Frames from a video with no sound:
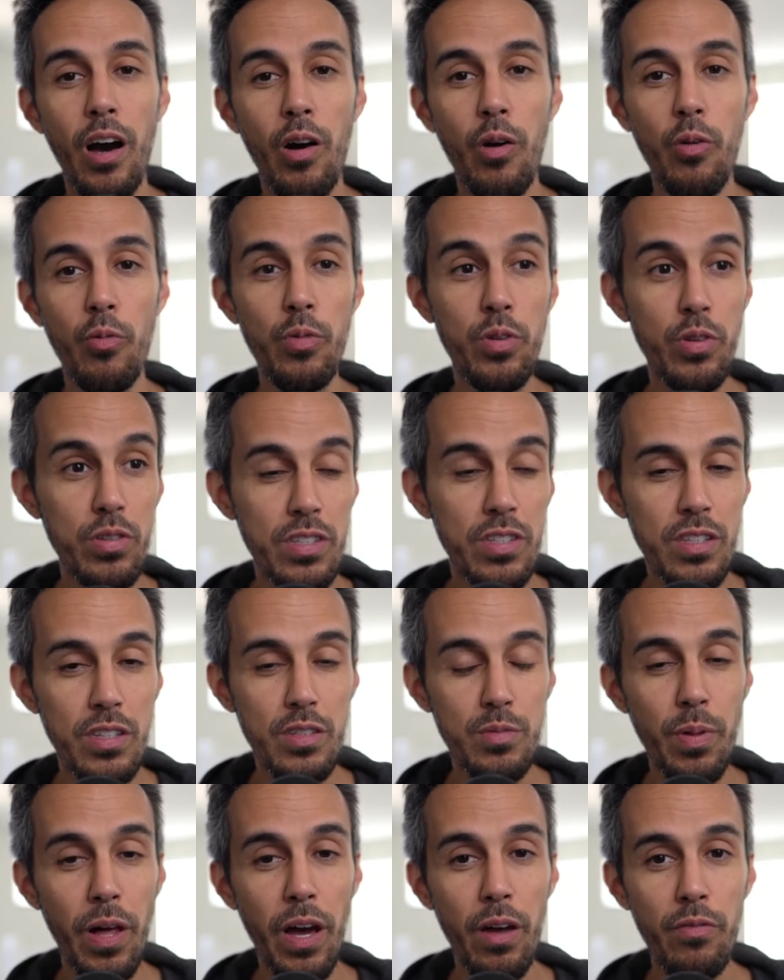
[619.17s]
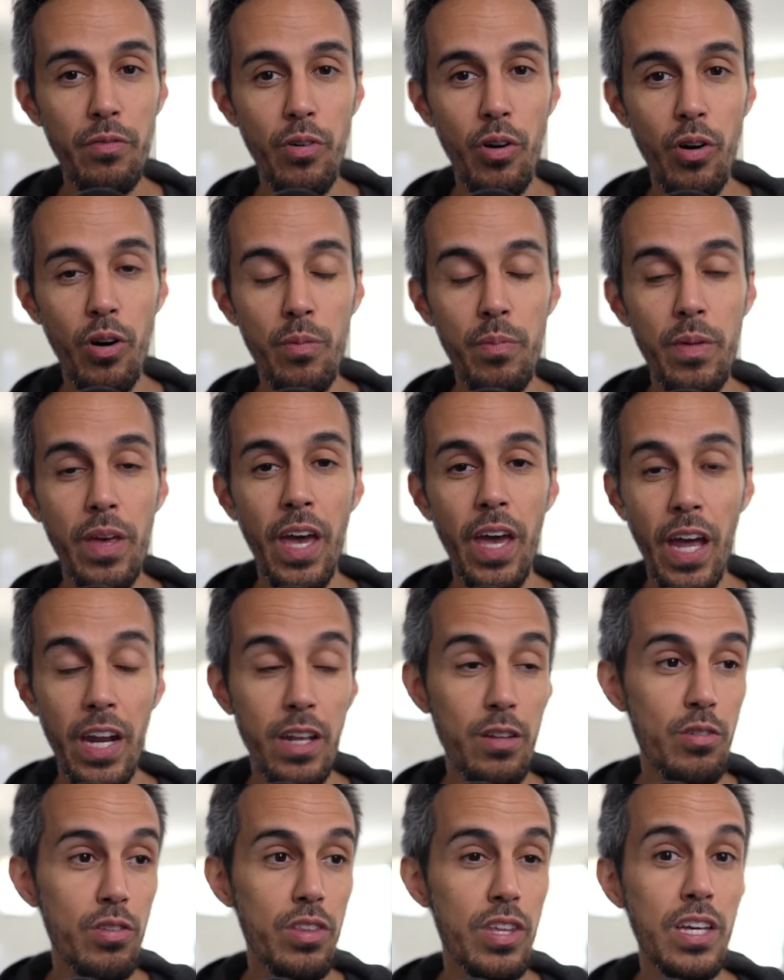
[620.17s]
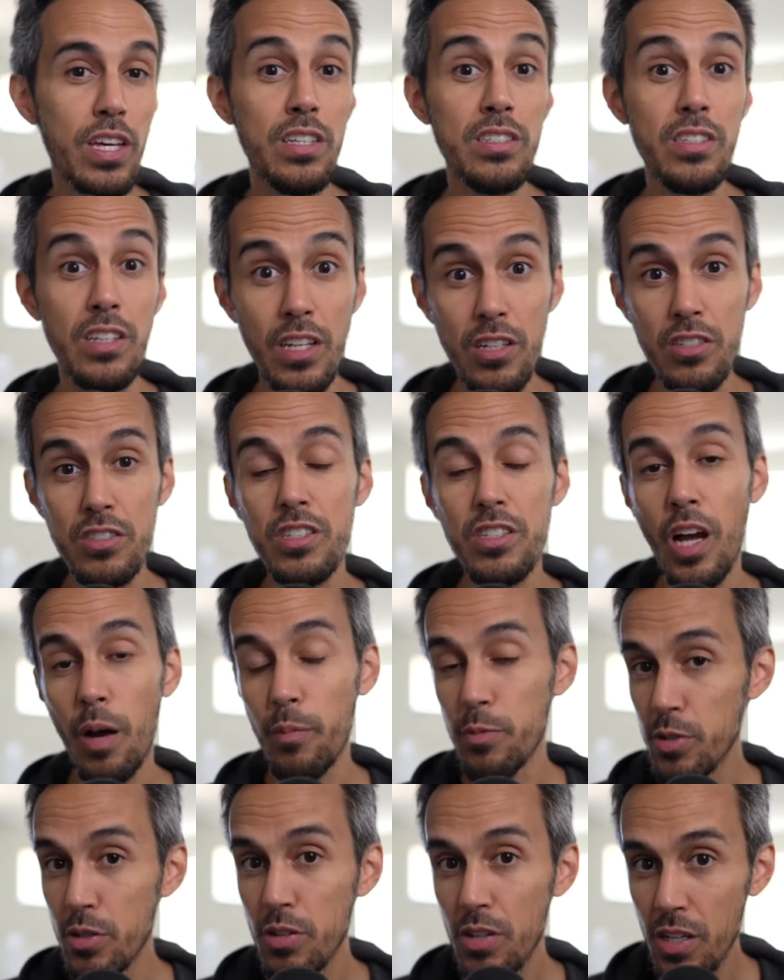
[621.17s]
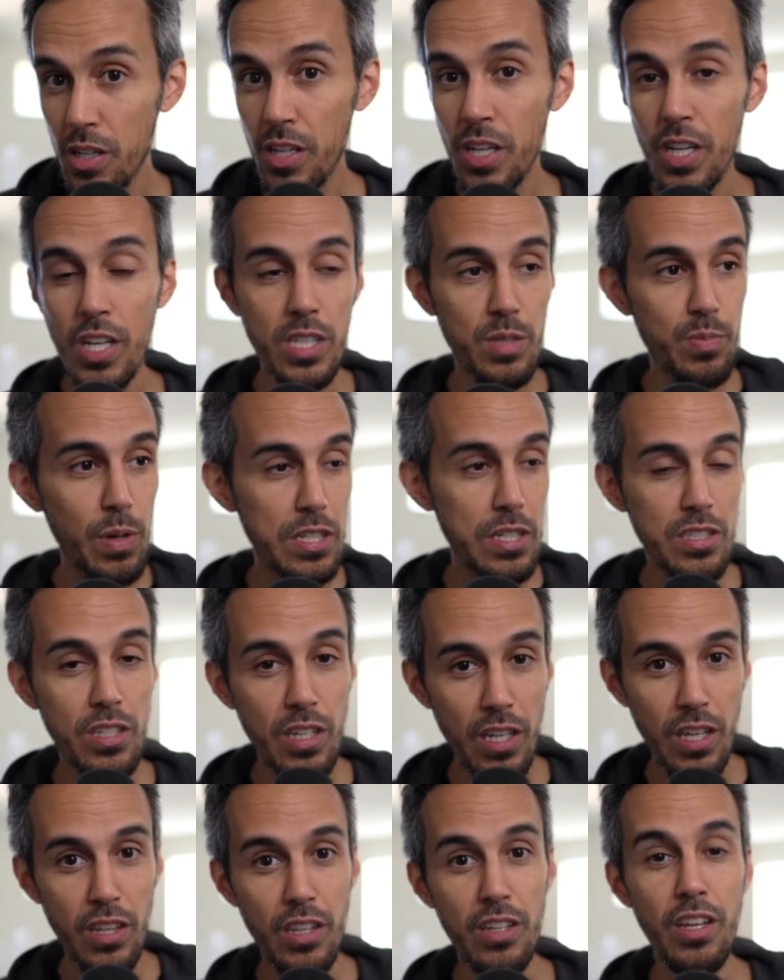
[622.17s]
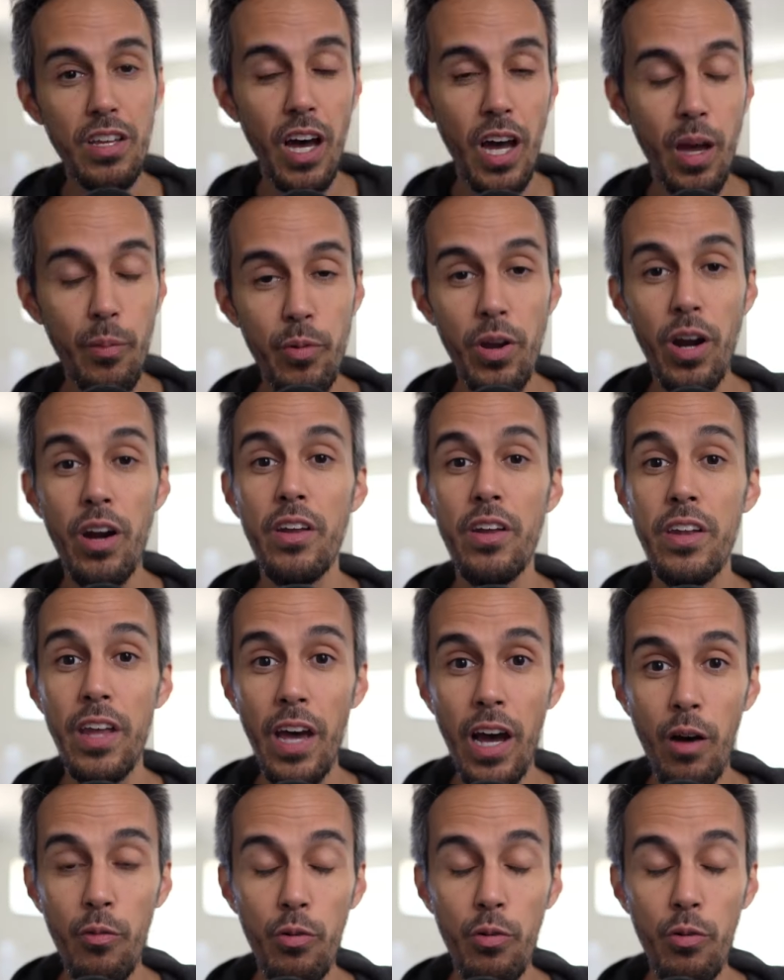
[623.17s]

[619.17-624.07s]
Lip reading: using this platform. And I do think it's an interesting opportunity, especially in the time we are in now.